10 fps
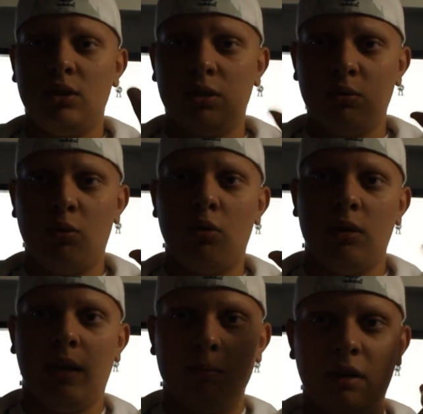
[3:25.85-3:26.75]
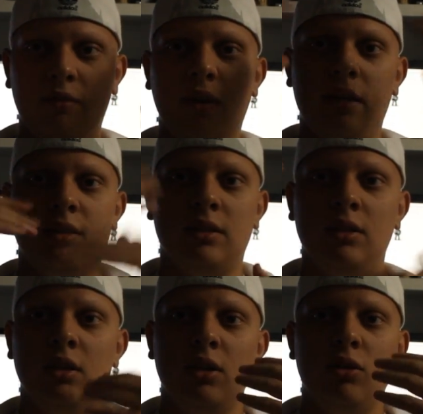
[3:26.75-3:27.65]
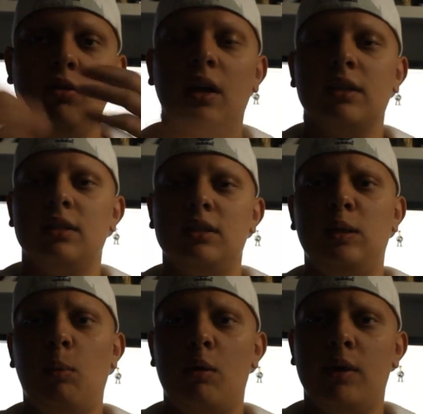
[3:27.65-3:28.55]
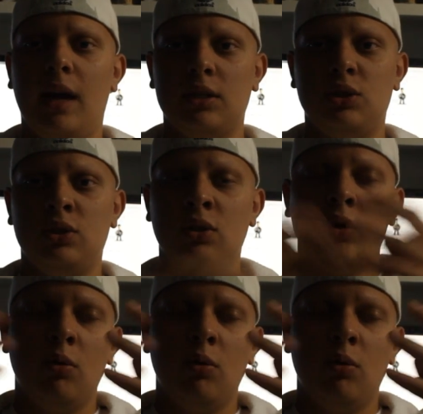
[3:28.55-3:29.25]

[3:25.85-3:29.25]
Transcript: just record like my face and you guys can see my reactions.